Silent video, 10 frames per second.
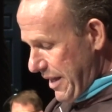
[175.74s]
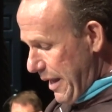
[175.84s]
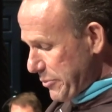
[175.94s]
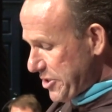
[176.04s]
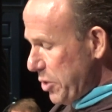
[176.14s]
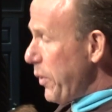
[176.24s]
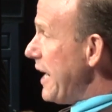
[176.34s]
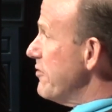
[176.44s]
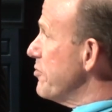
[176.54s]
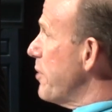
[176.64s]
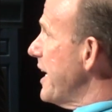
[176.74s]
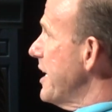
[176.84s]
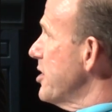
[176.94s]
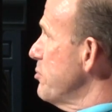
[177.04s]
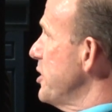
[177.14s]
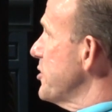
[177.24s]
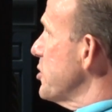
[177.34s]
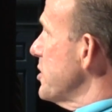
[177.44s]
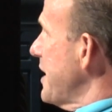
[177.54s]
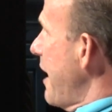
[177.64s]
I'm still waiting for my inner
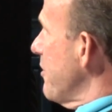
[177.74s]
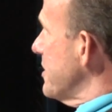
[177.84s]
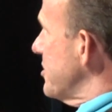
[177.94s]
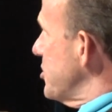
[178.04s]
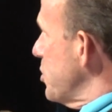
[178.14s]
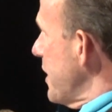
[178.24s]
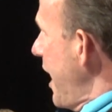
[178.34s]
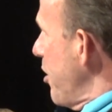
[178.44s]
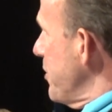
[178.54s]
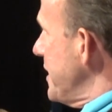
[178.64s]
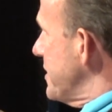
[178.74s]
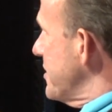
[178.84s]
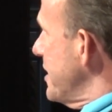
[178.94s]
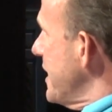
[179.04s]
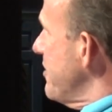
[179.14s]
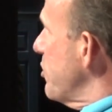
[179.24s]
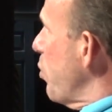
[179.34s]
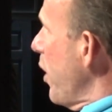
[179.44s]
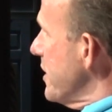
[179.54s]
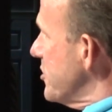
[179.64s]
musical talents to allow me to sing even
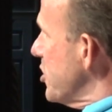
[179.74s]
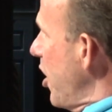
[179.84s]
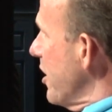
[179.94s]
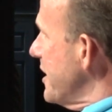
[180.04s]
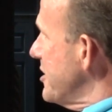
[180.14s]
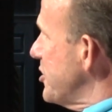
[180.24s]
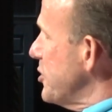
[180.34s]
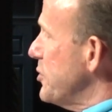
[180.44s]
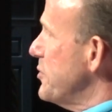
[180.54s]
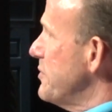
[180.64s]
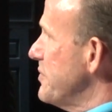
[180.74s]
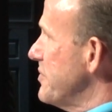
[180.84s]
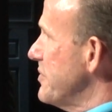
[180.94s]
one song in tune